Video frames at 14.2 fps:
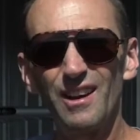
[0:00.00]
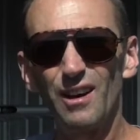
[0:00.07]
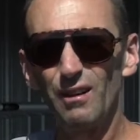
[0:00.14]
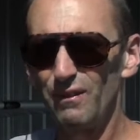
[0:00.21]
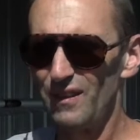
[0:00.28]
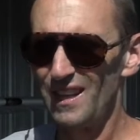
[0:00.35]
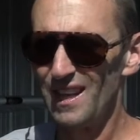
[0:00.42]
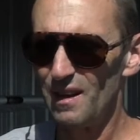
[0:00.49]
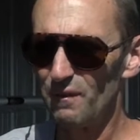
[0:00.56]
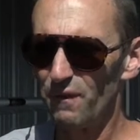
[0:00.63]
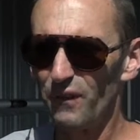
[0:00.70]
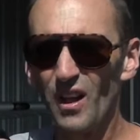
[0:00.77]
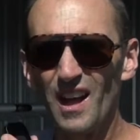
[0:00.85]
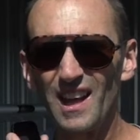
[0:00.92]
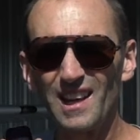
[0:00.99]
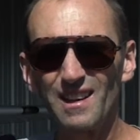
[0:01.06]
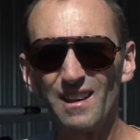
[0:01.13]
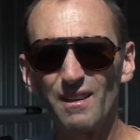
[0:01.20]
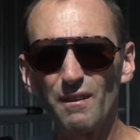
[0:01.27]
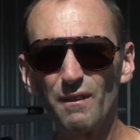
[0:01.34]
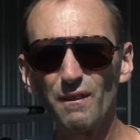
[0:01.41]
of the NFlight
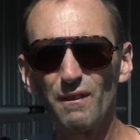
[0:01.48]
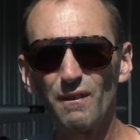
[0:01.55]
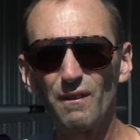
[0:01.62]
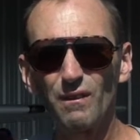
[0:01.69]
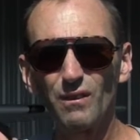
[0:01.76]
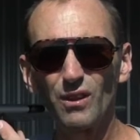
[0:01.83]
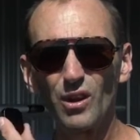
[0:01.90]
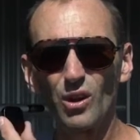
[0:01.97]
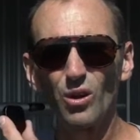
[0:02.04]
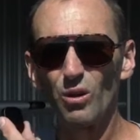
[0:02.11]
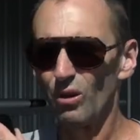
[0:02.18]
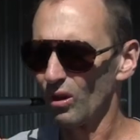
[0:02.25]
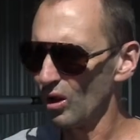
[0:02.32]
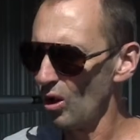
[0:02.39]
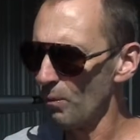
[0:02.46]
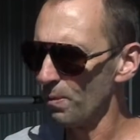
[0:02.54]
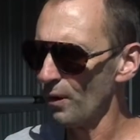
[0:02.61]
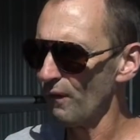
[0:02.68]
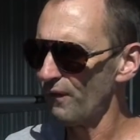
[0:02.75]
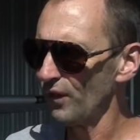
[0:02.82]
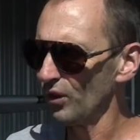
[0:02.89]
little
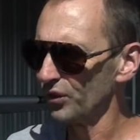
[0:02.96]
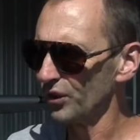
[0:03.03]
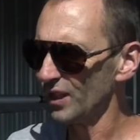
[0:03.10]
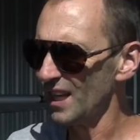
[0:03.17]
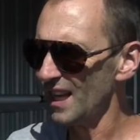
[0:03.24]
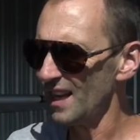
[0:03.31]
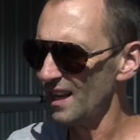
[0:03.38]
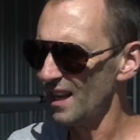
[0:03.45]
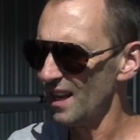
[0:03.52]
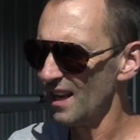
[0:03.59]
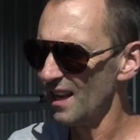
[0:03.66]
GoPro filter kit,